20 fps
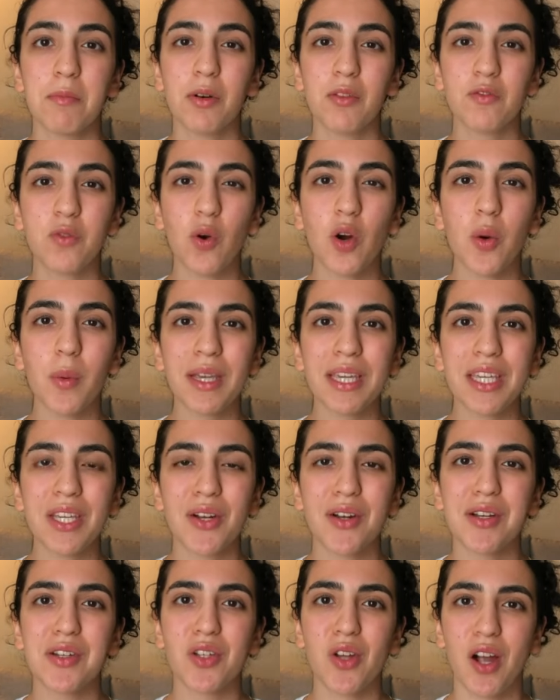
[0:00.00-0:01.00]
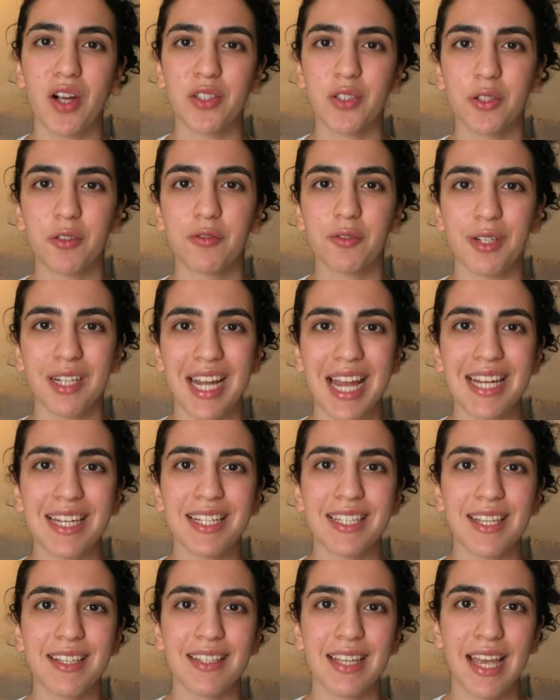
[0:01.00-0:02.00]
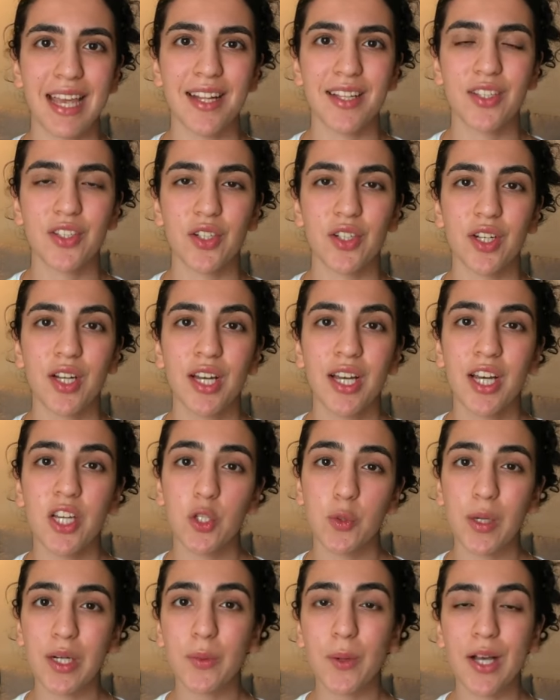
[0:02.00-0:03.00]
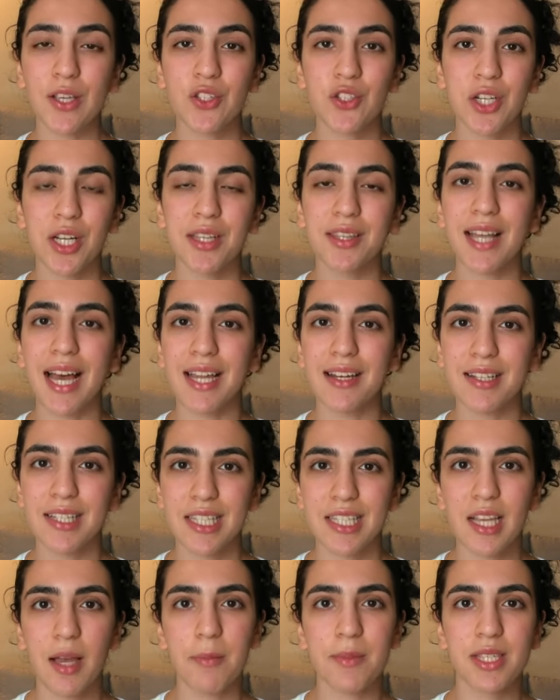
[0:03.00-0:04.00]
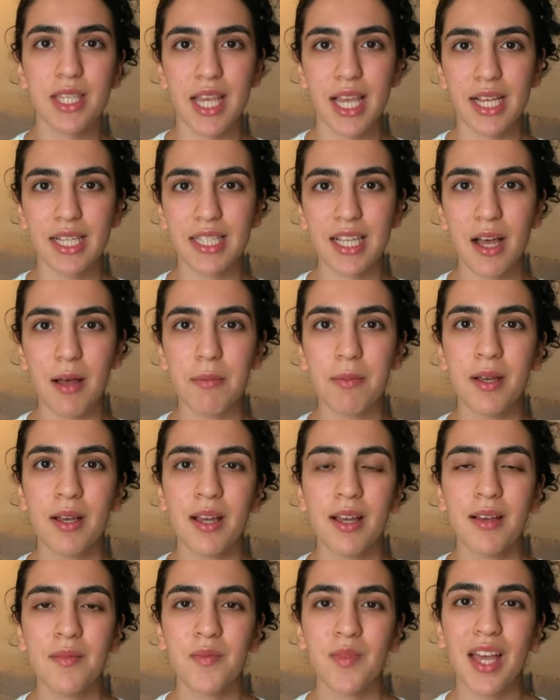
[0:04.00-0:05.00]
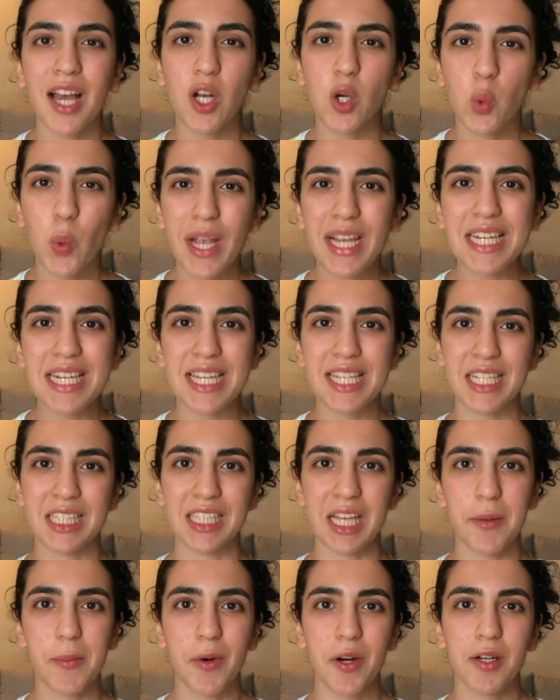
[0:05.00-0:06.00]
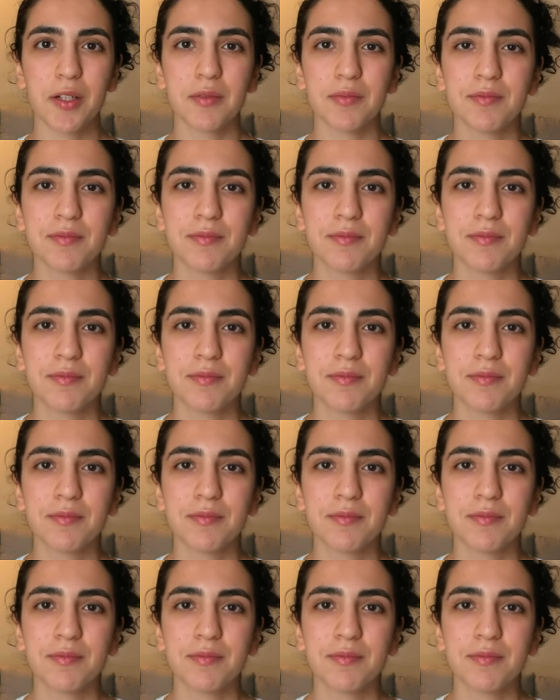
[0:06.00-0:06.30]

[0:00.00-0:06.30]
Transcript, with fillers: Before we hear Doctor Fernandez's answer to a question that sums things up, a quick disclaimer.